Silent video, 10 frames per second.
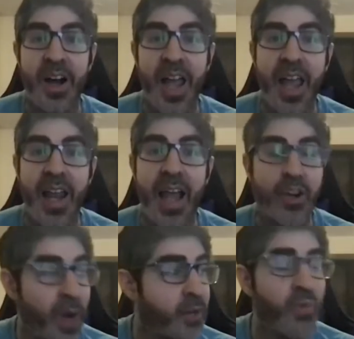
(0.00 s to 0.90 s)
And I
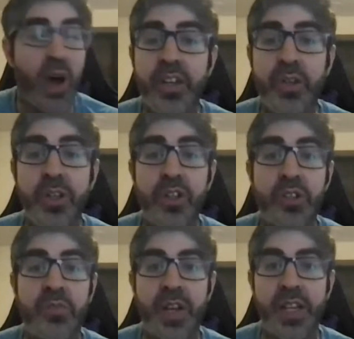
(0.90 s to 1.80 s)
quick to do a
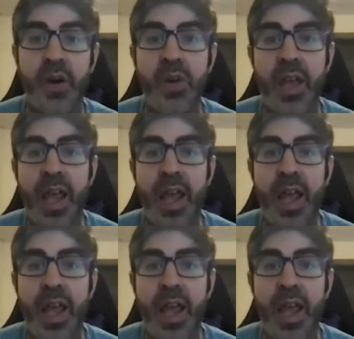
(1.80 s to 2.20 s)
YouTube video.